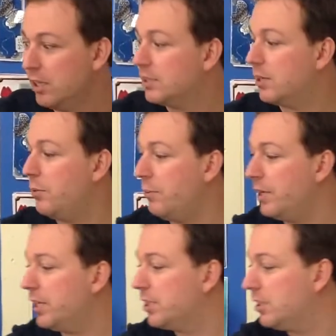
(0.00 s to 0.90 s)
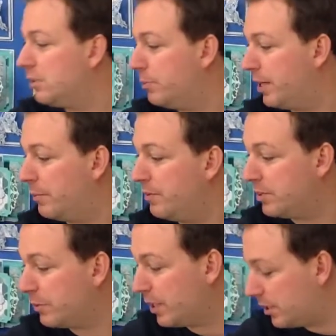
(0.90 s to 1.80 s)
So what we're going to do to begin with
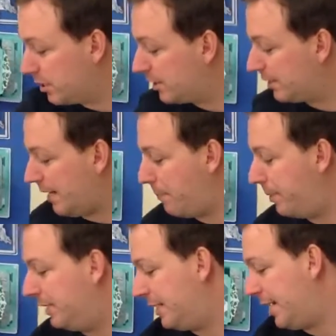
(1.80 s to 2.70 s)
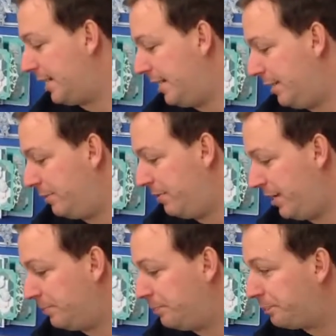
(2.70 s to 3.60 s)
is we're going to do a stamping technique with
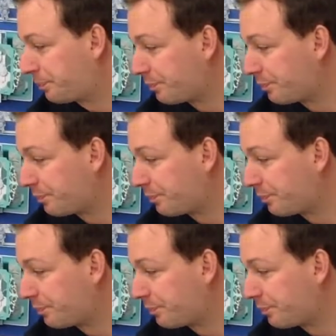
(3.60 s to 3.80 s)
it.